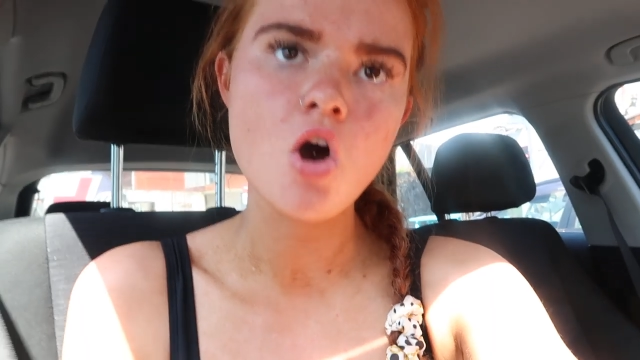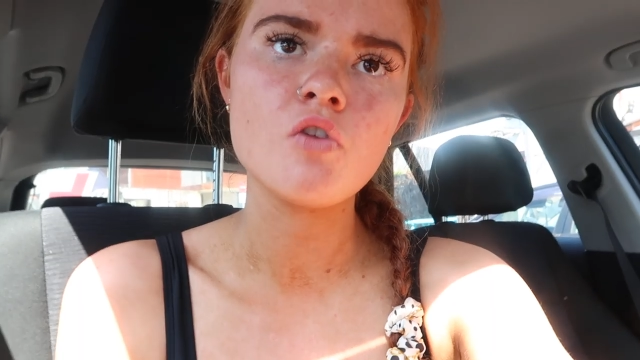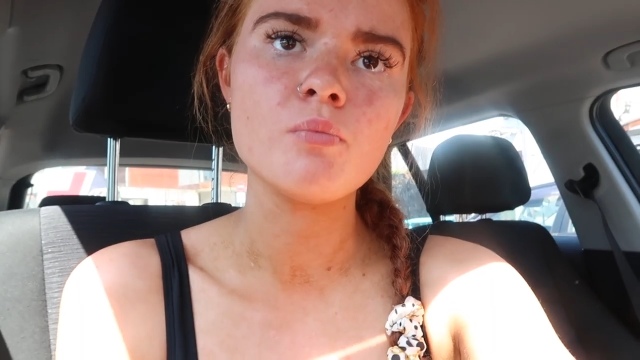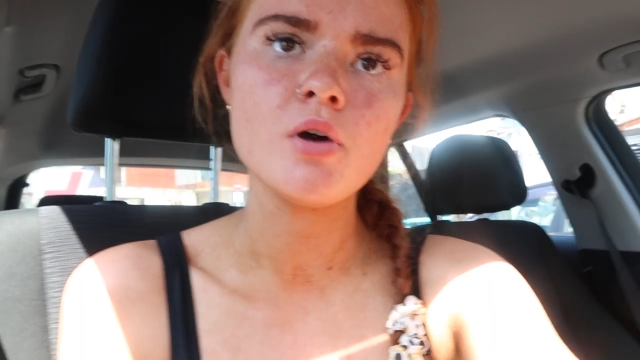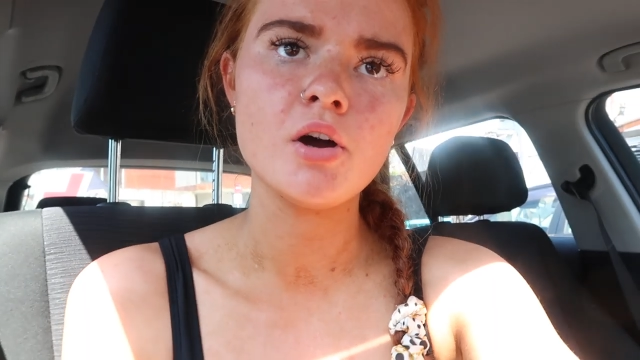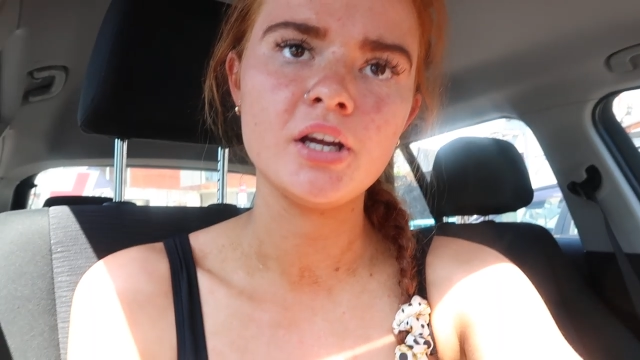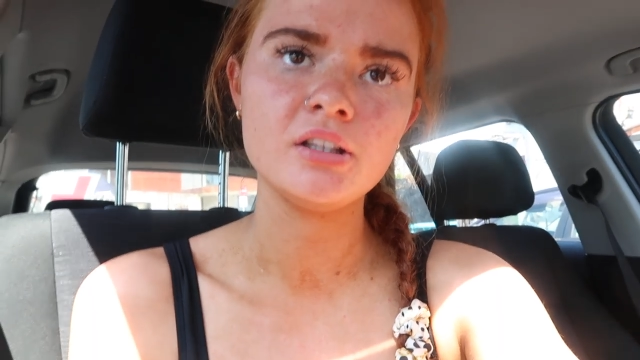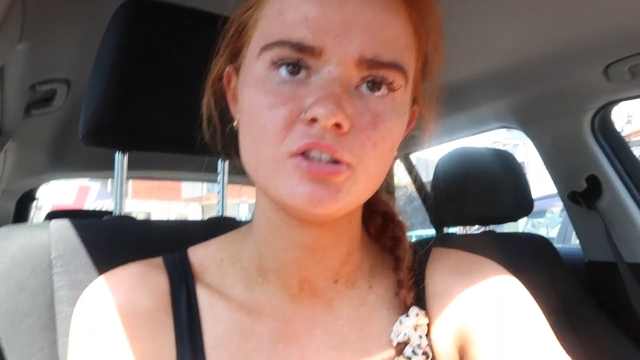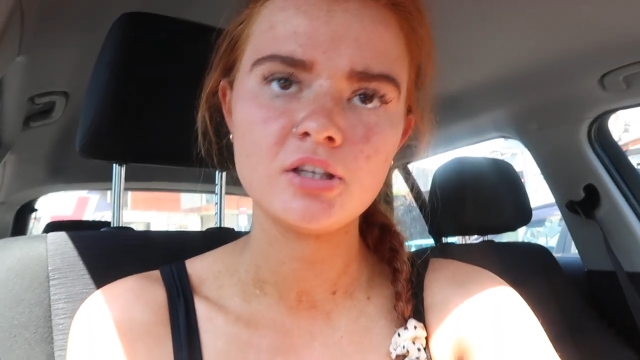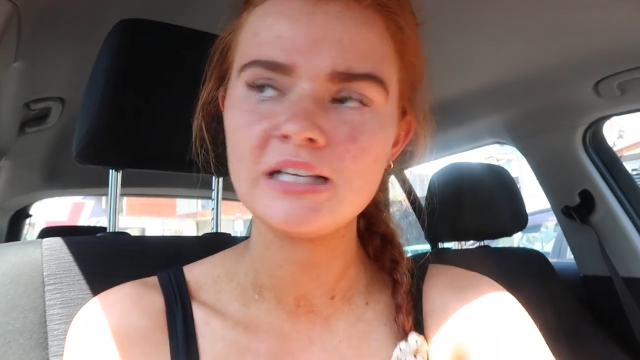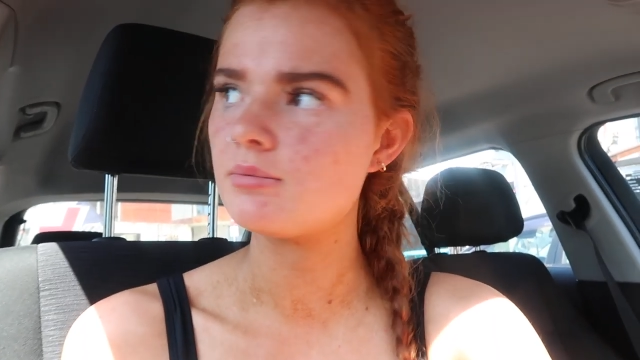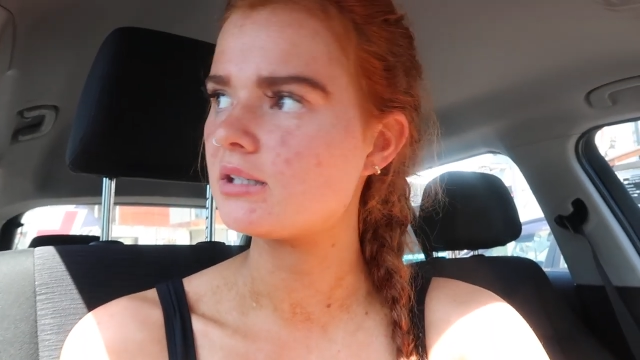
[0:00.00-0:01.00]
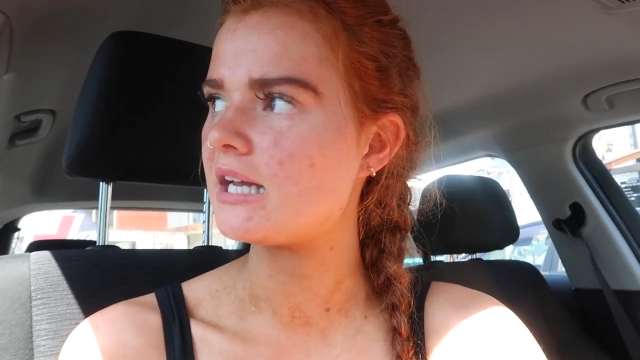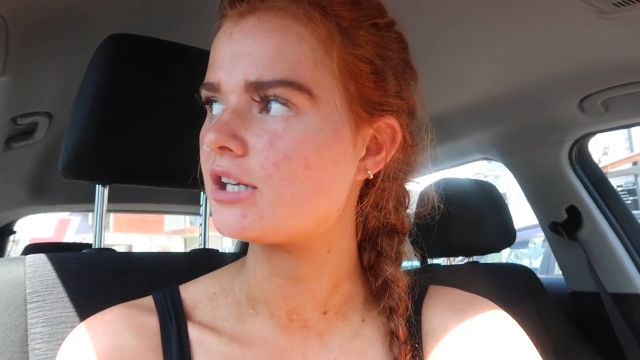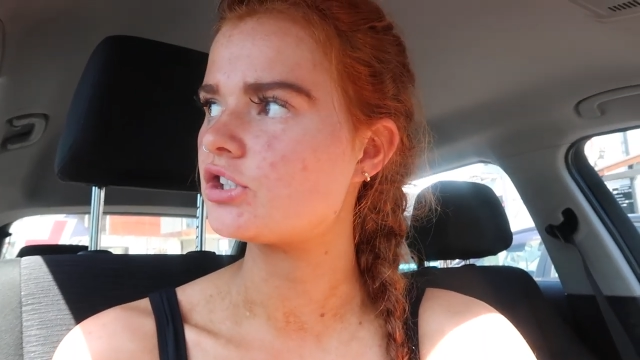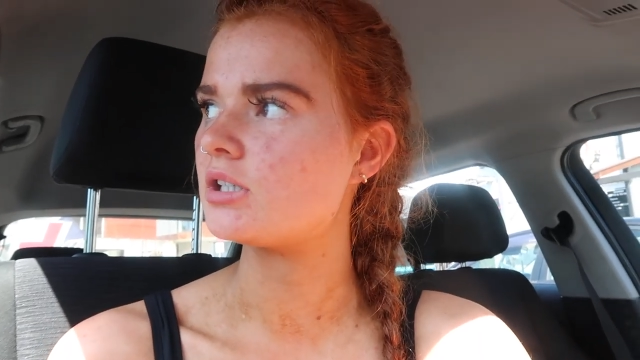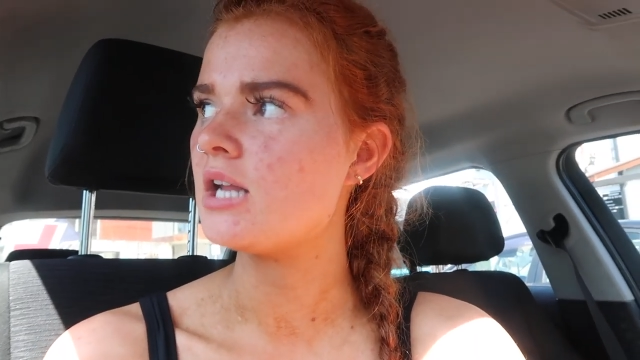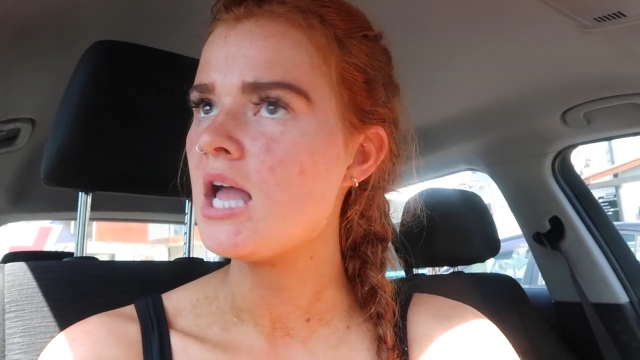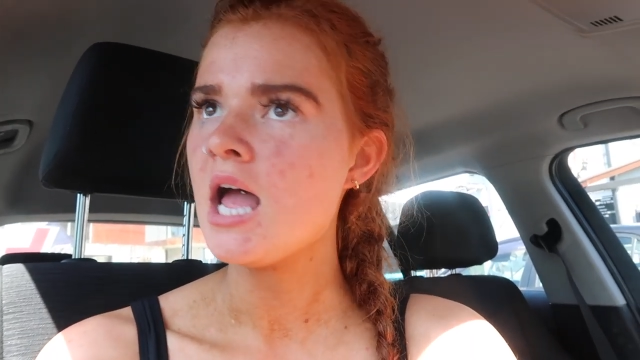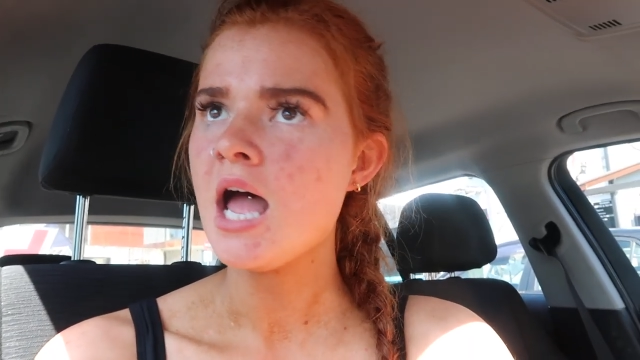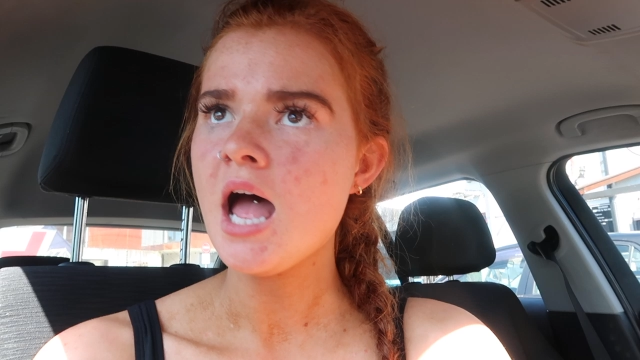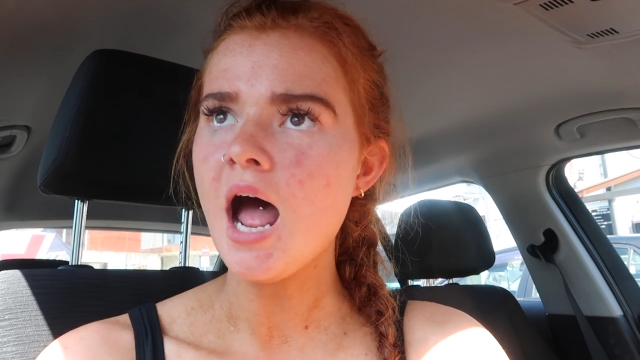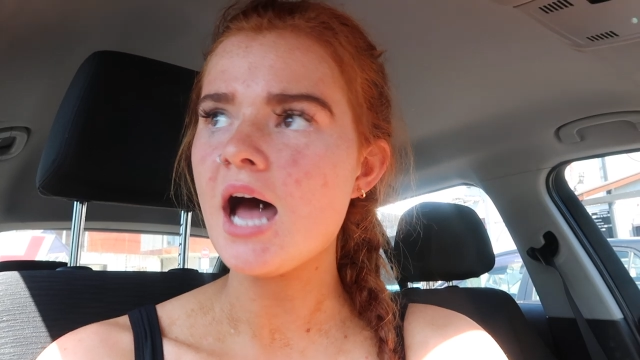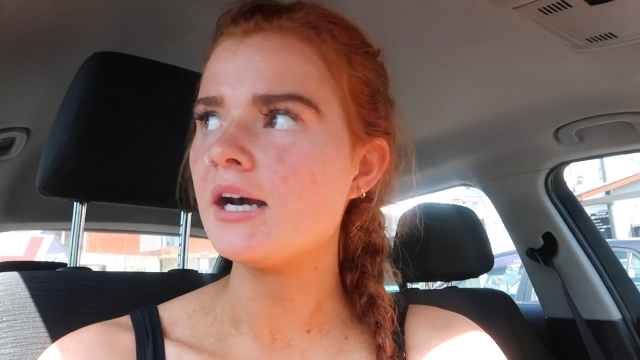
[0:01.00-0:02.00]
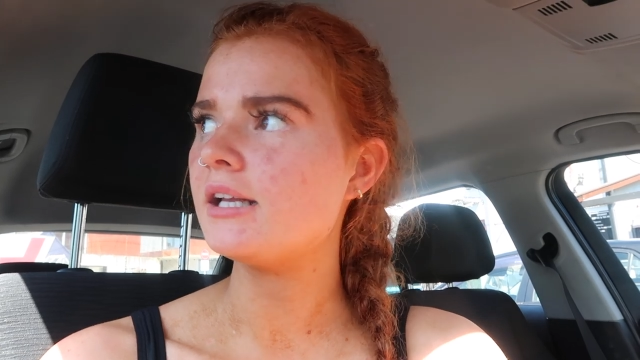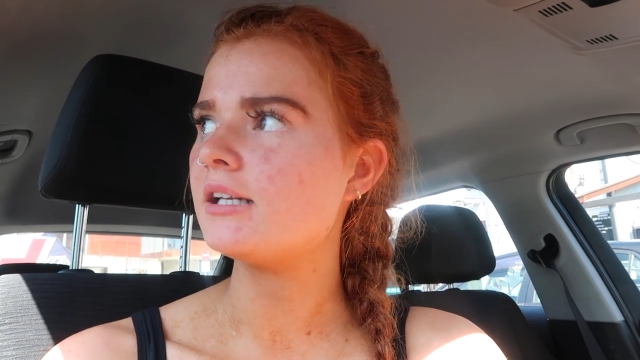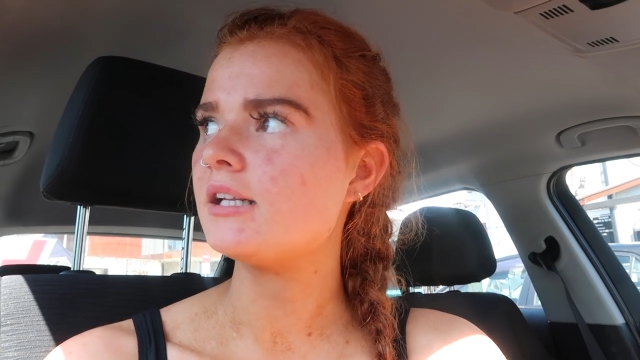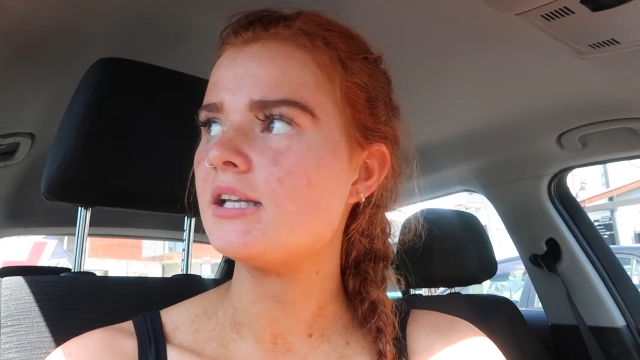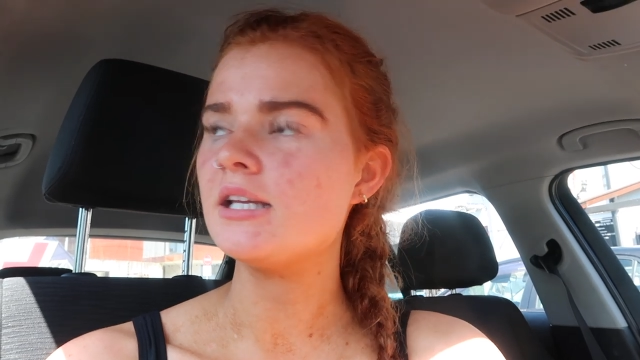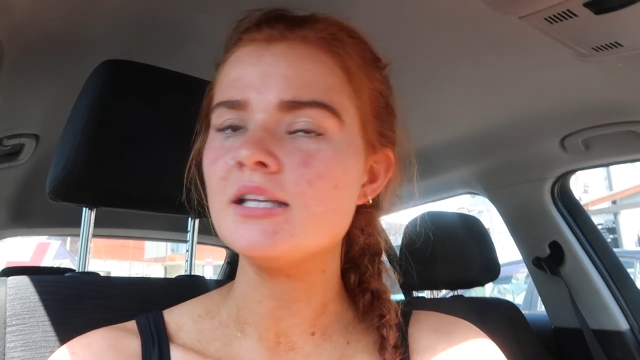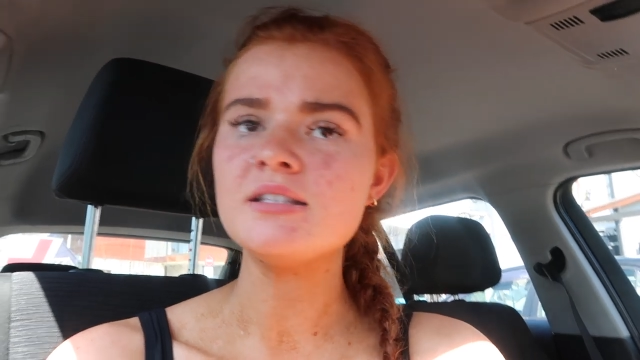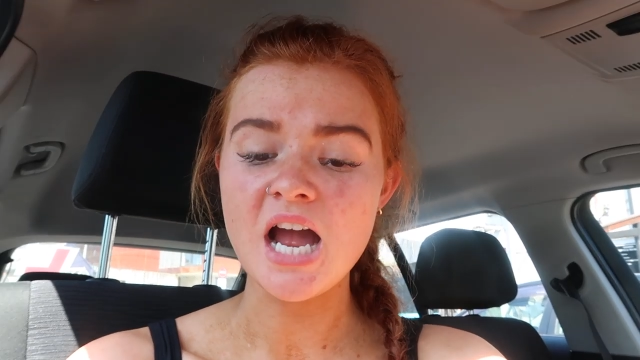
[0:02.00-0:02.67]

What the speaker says: of my third day of the collection, and it is